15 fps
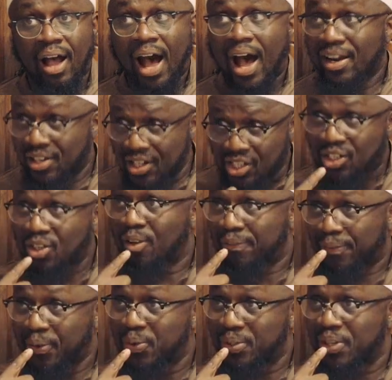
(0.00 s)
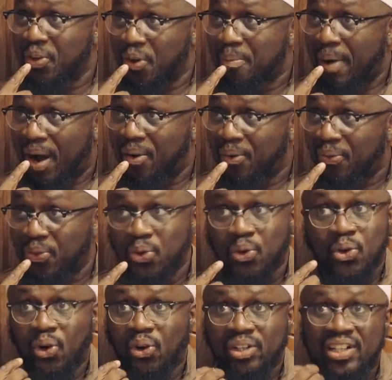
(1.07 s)
and there's still food in your mouth, you're
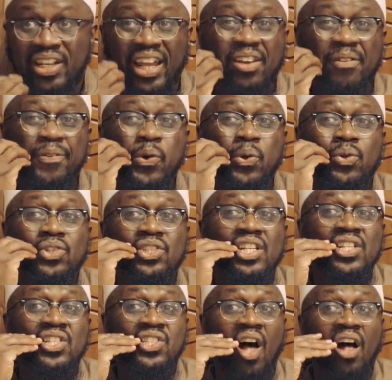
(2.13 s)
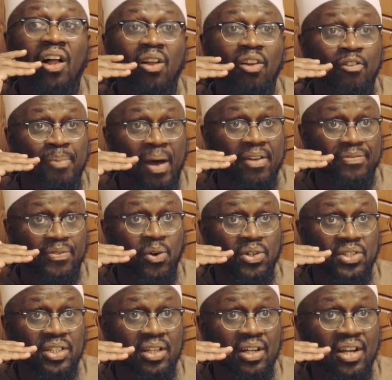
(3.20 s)
good. And the food just dissolved by
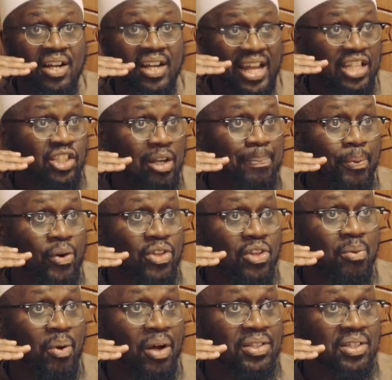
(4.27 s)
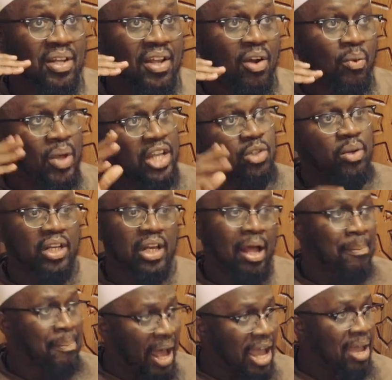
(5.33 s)
40. And that's the point you want. You ask one of the
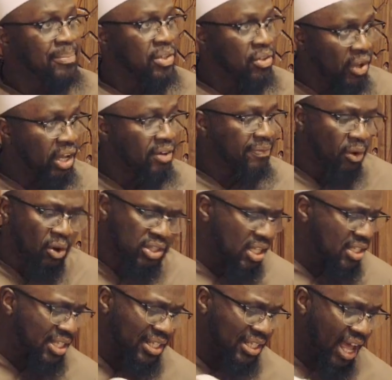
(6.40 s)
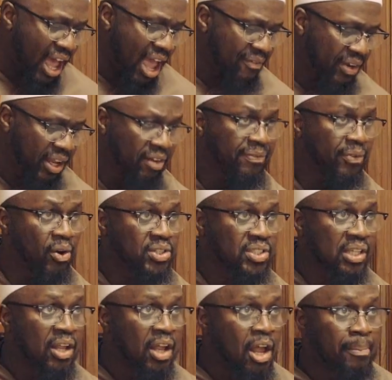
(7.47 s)
Habaib, you hate 40? He says, no, I haven't hate
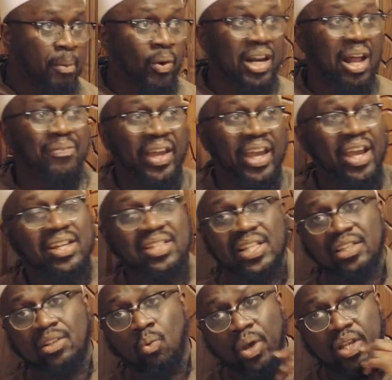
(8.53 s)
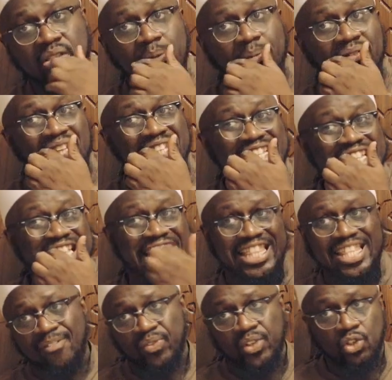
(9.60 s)
40. But what I've heard is that the wisdom of the teeth,
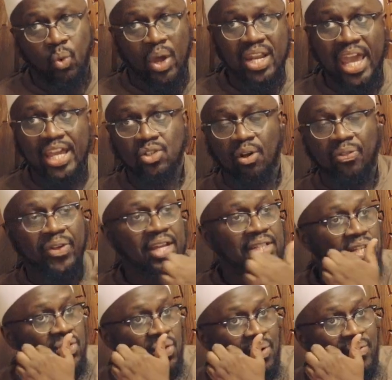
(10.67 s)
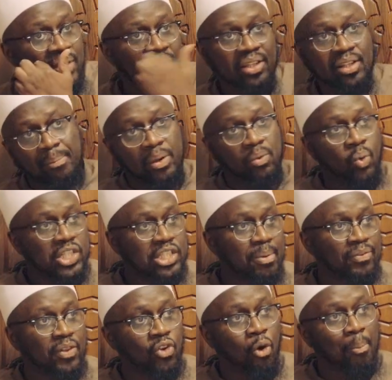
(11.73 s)
28 or 32, the wisdom
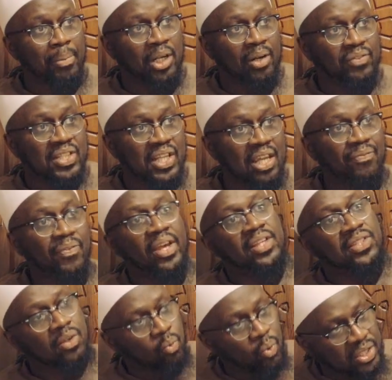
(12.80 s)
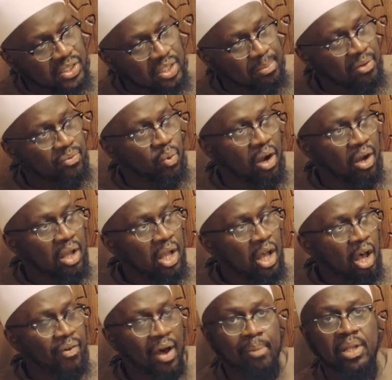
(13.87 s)
of the number of teeth is the wisdom of what?
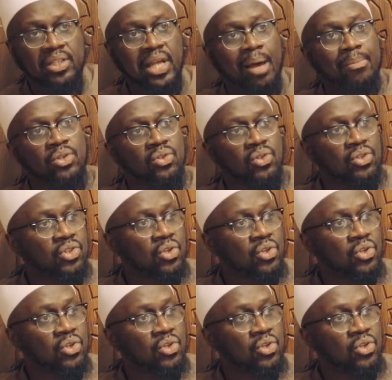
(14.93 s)
Of how many times you should